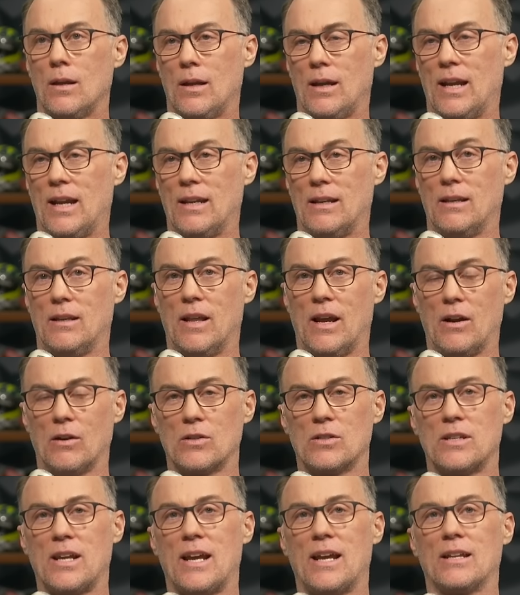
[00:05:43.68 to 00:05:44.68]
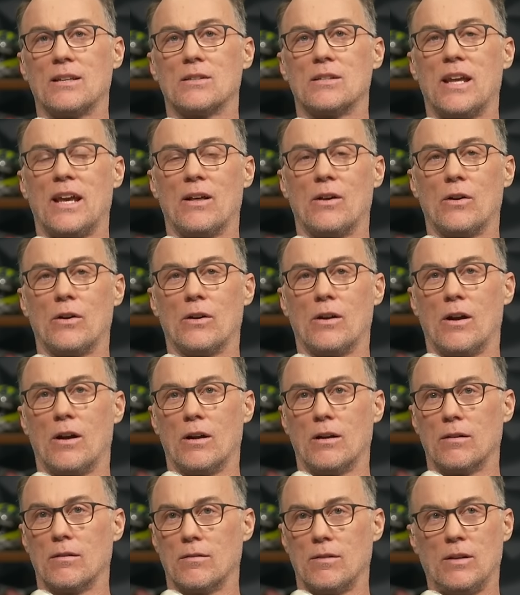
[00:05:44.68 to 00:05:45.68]
and there stands Dale
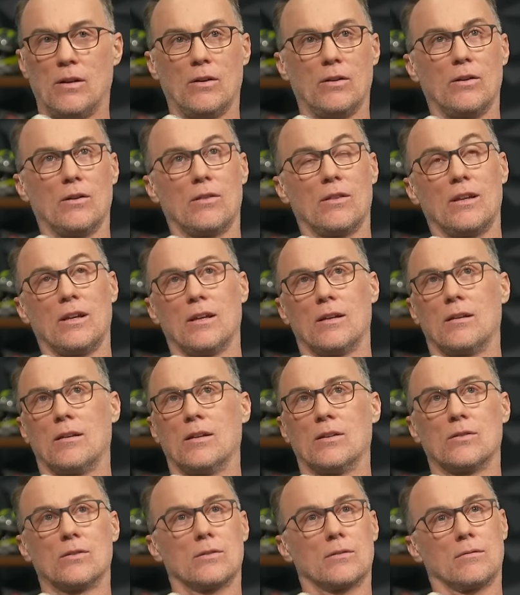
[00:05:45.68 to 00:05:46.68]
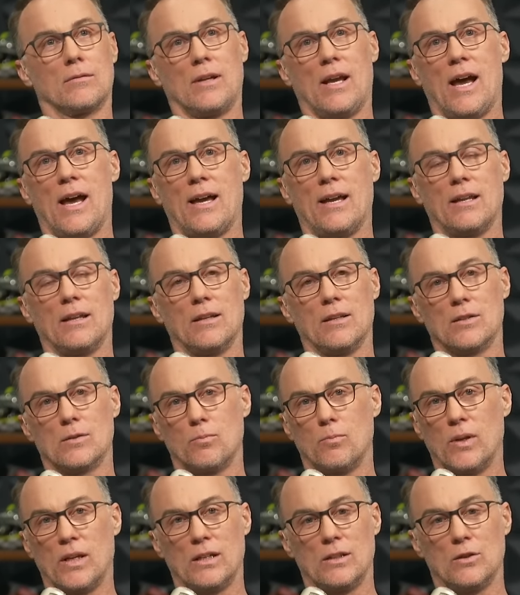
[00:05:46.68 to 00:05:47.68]
Earnhardt. You know, you're thinking this guy in this
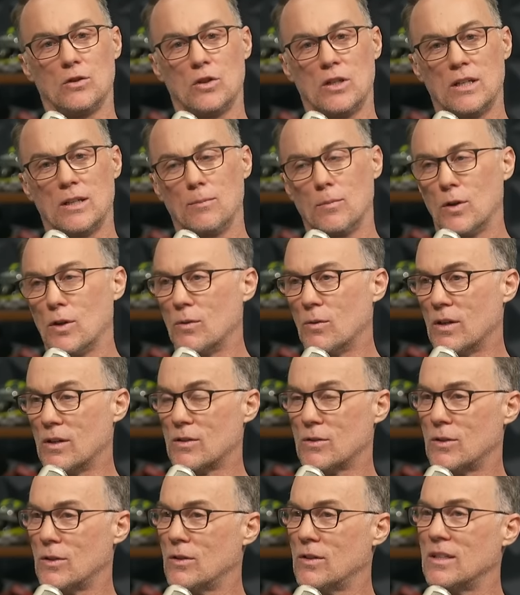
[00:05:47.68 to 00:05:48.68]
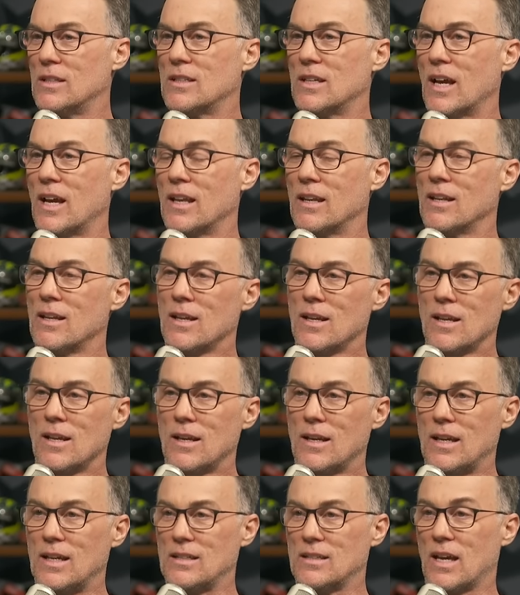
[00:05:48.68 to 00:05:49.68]
big GM Goodwrench suit. He's got
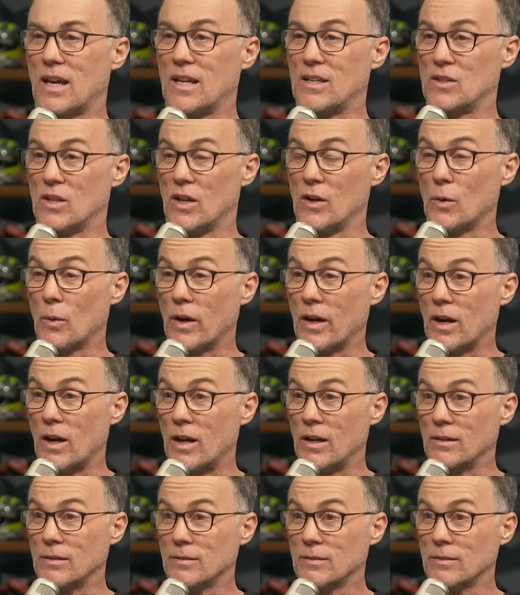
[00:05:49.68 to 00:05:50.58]
he's got his underwear on